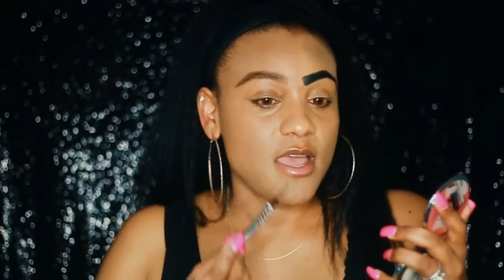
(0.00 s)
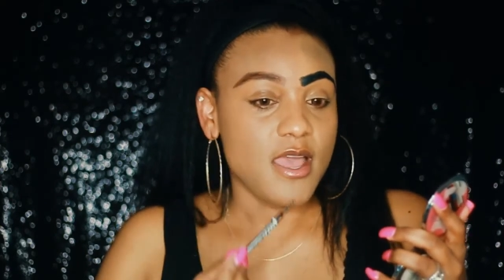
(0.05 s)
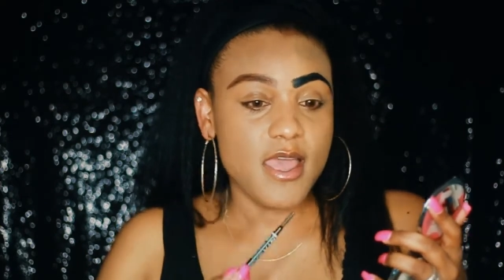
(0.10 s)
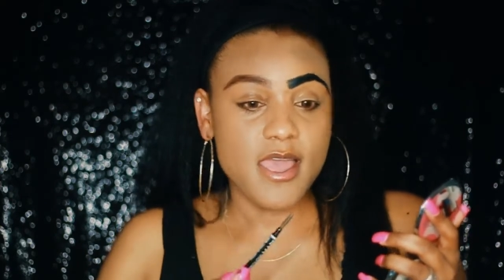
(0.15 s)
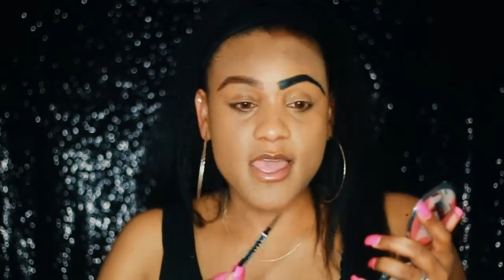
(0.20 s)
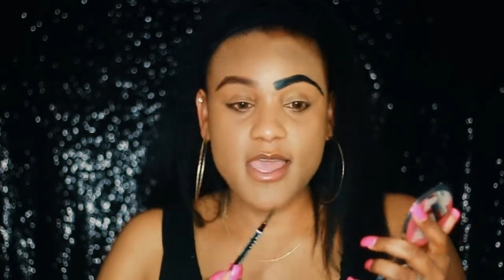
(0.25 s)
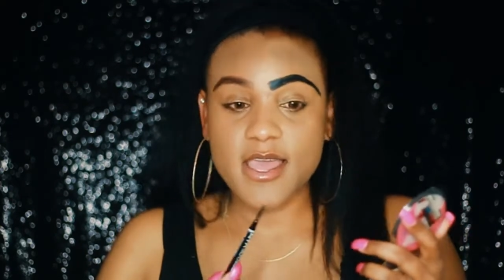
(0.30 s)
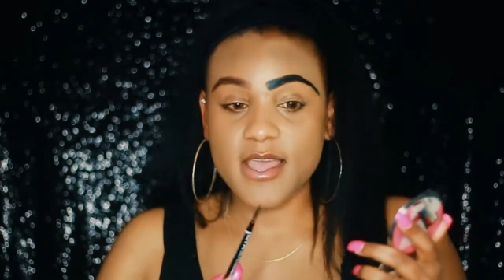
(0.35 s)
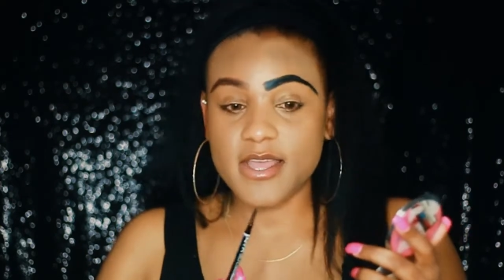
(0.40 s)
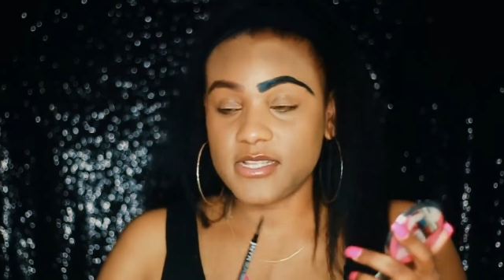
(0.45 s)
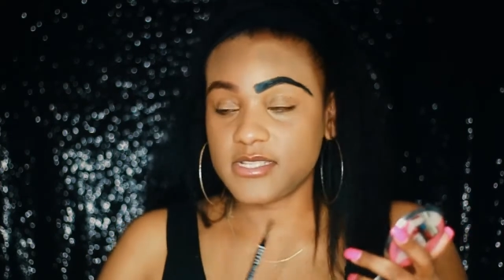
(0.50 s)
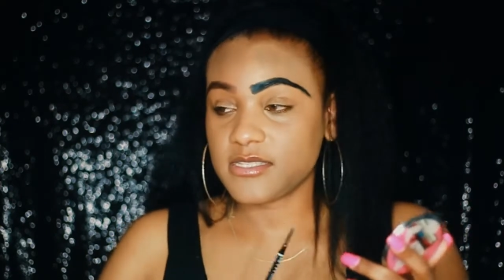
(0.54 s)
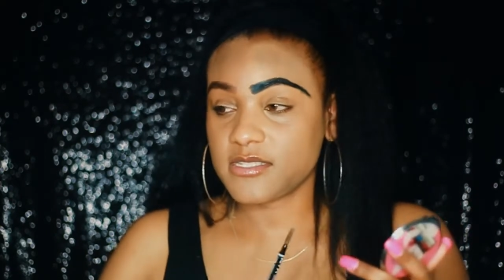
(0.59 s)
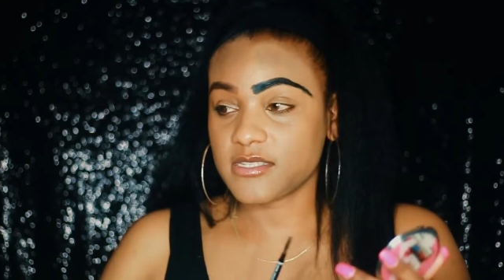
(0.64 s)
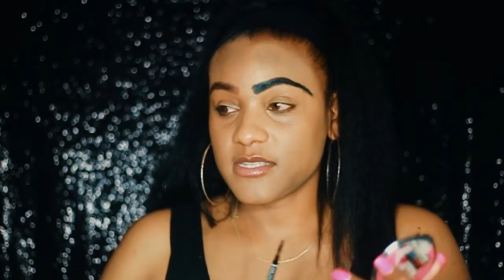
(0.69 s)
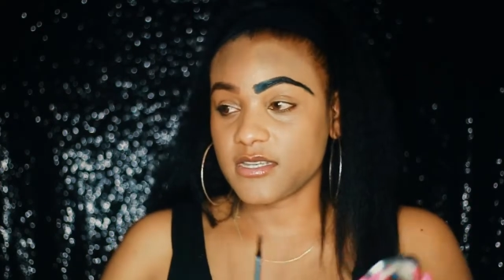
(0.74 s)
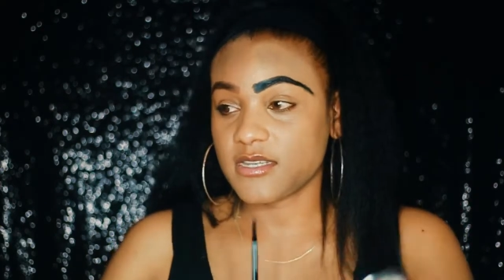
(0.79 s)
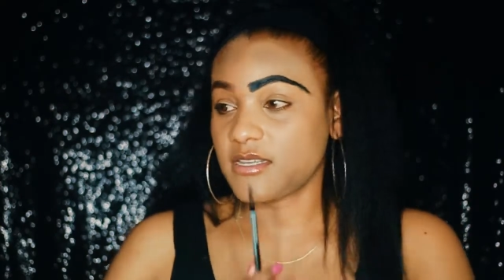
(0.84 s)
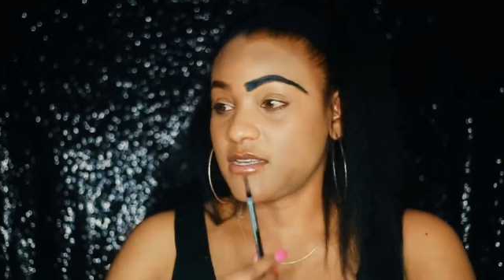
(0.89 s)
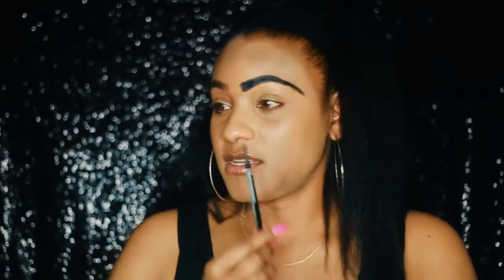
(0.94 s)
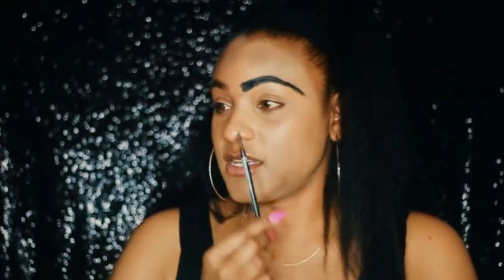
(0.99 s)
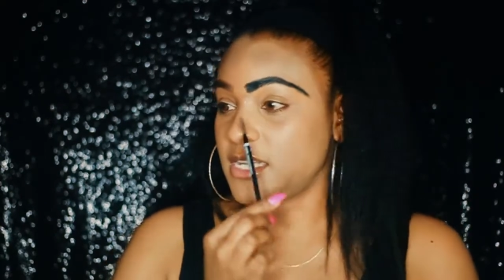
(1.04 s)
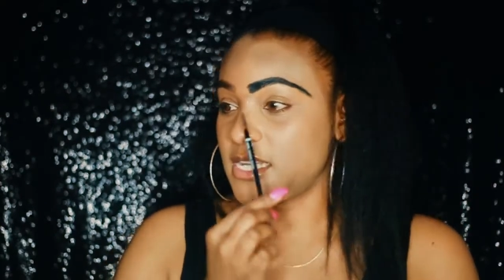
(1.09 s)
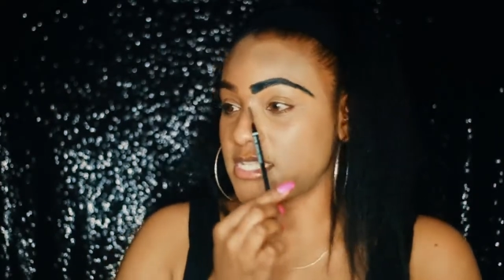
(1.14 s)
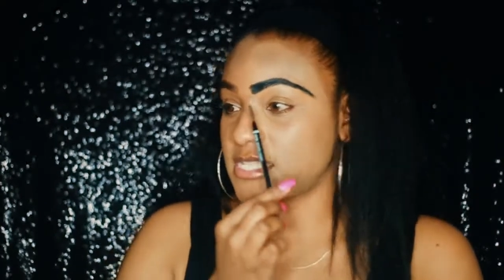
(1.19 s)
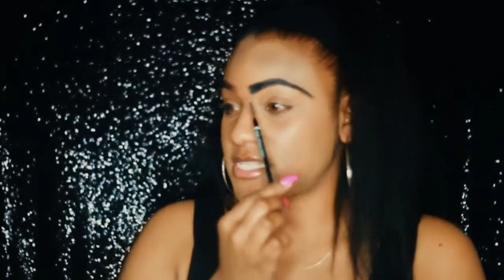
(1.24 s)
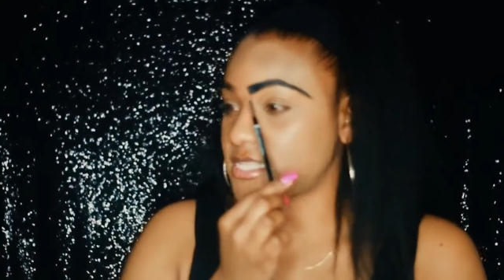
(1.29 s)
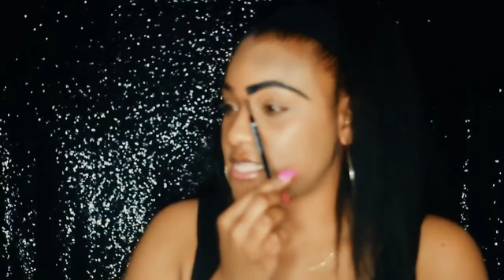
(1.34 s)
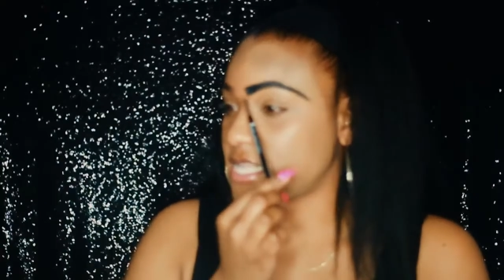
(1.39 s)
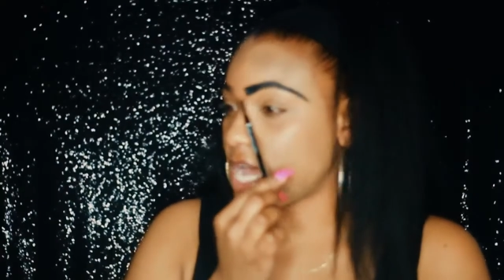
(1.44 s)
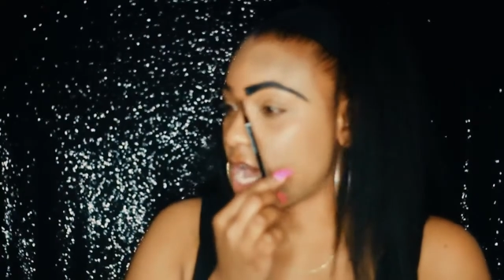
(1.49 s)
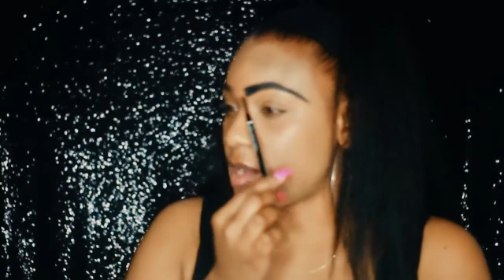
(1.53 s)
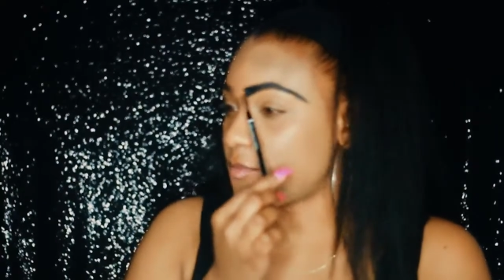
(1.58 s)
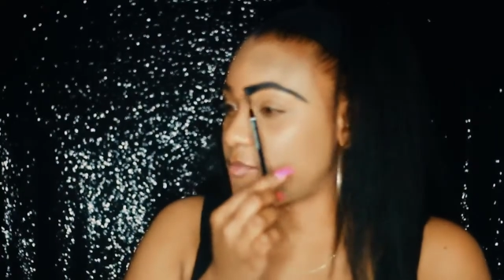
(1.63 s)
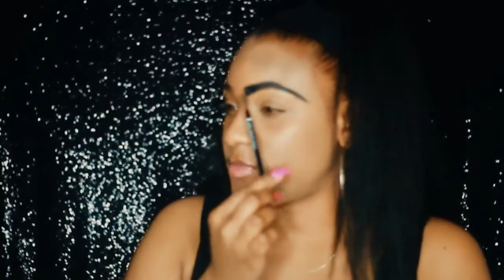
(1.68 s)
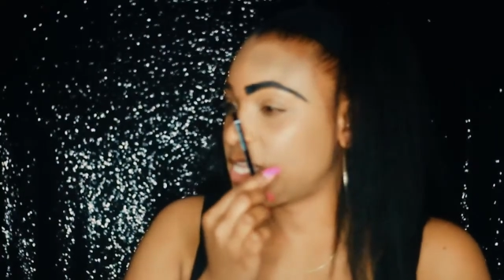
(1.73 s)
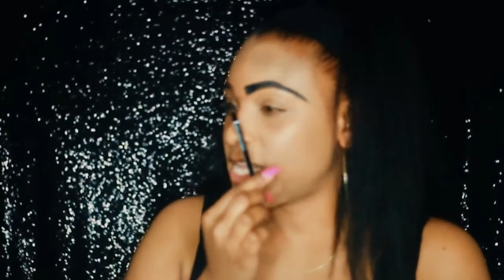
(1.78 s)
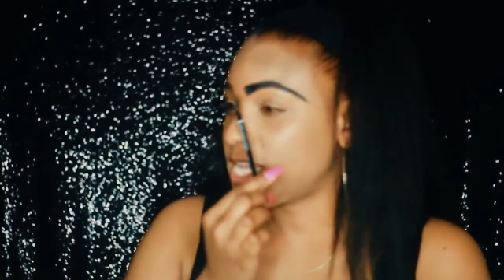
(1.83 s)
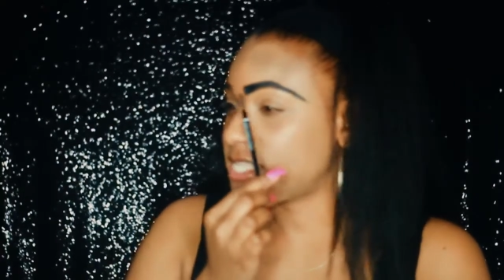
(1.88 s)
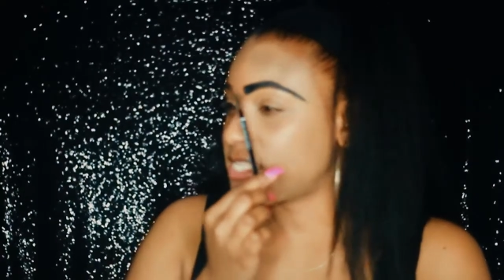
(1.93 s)
And it's not
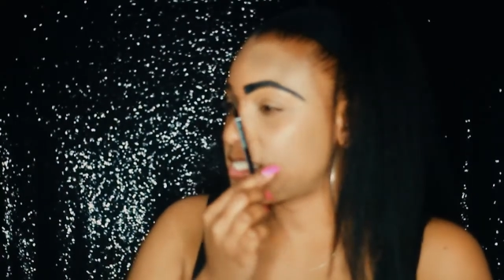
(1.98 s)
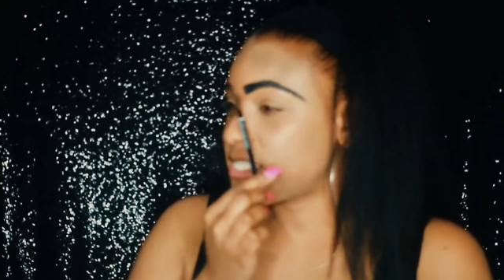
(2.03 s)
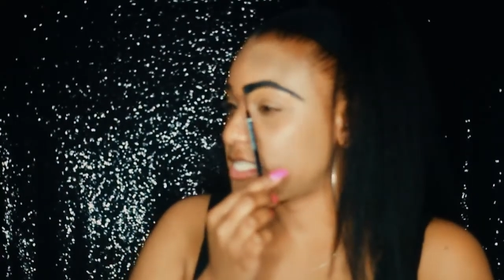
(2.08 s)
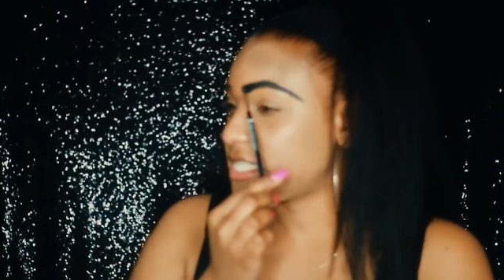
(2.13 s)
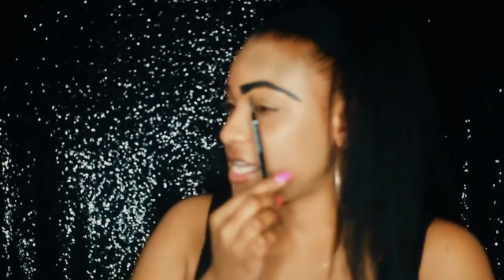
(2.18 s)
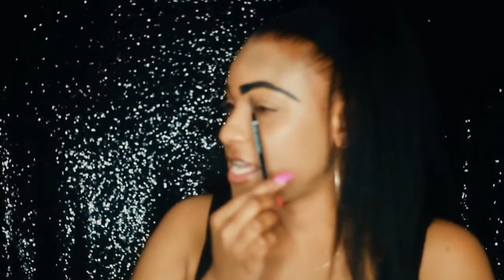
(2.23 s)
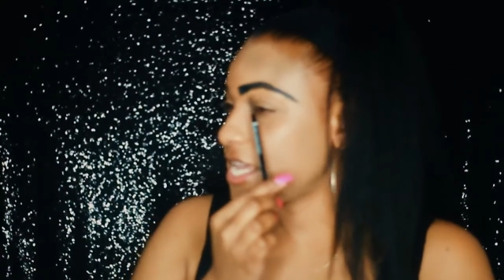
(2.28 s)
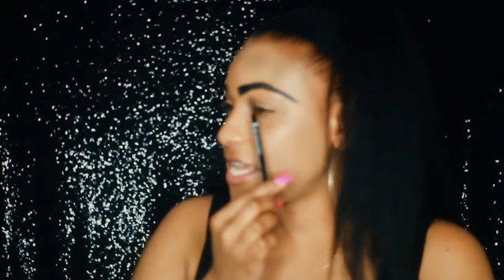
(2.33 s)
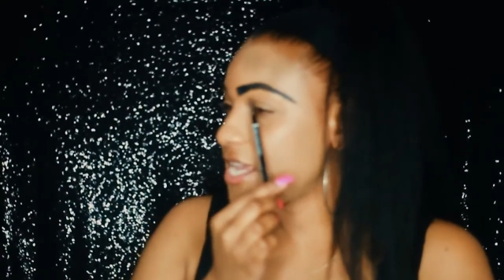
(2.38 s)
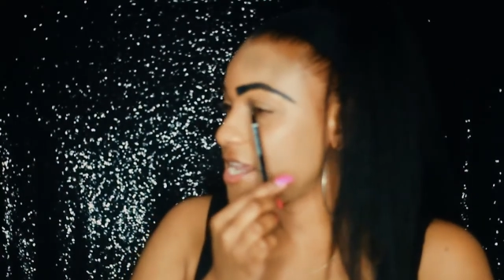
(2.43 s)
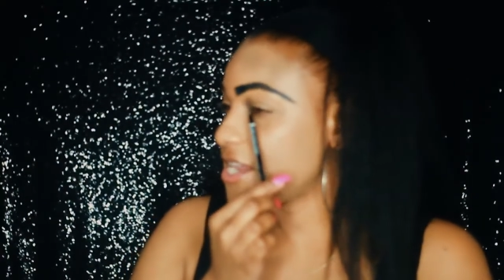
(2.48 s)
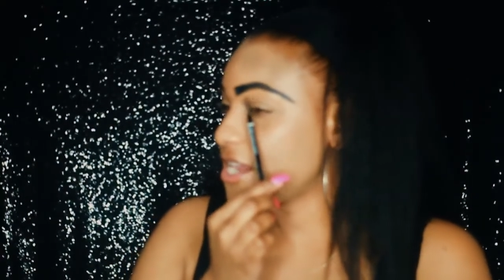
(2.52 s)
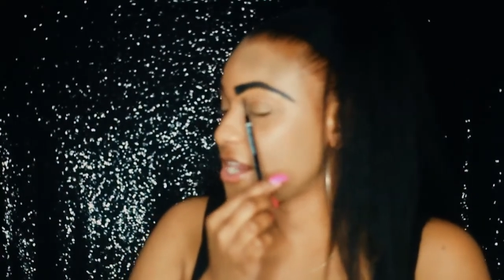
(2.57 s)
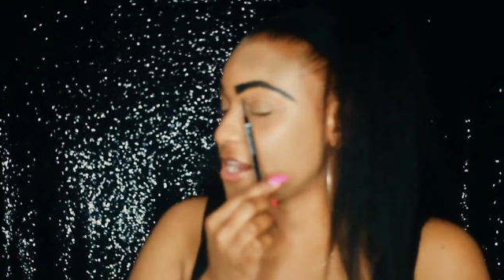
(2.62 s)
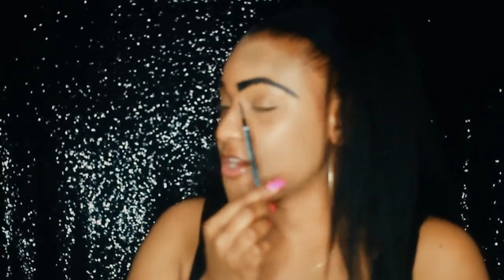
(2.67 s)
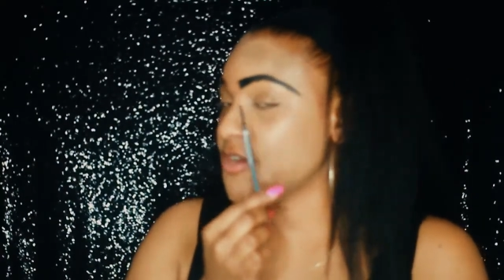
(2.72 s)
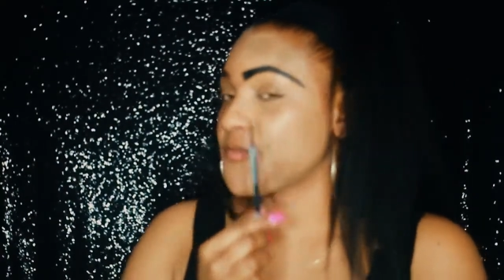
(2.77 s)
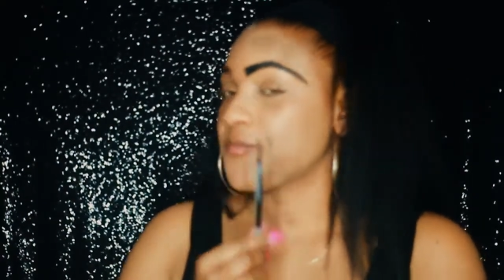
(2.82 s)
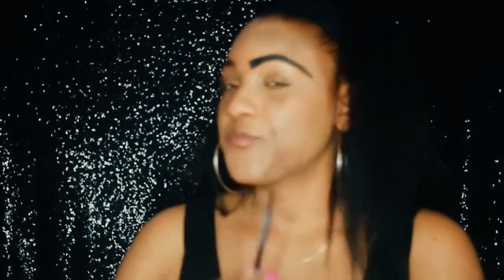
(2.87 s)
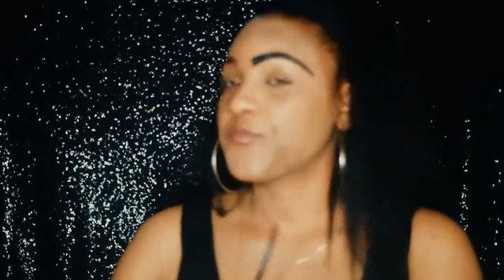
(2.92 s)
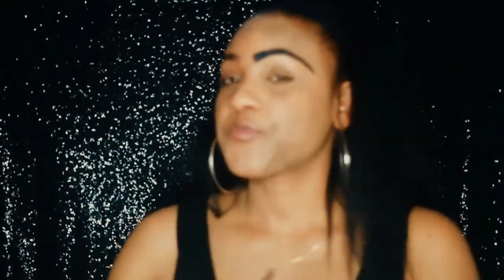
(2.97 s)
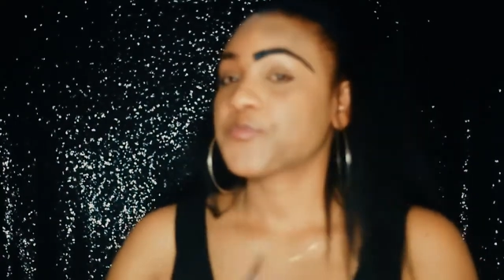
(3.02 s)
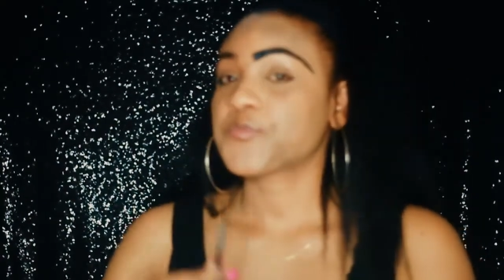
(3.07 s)
blended here.